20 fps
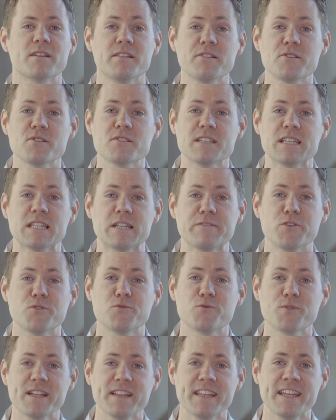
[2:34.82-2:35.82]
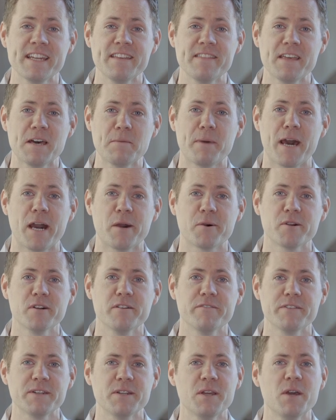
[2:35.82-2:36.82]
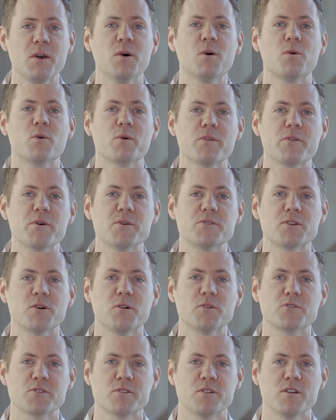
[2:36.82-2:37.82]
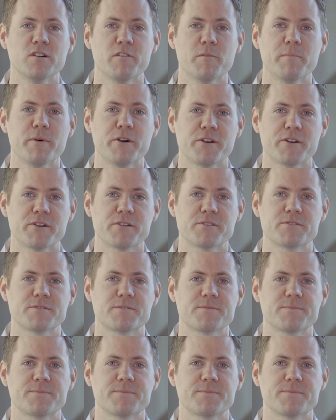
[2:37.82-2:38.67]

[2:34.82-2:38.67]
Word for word: can understand if you really need that power oven or those Ultra Nova burners.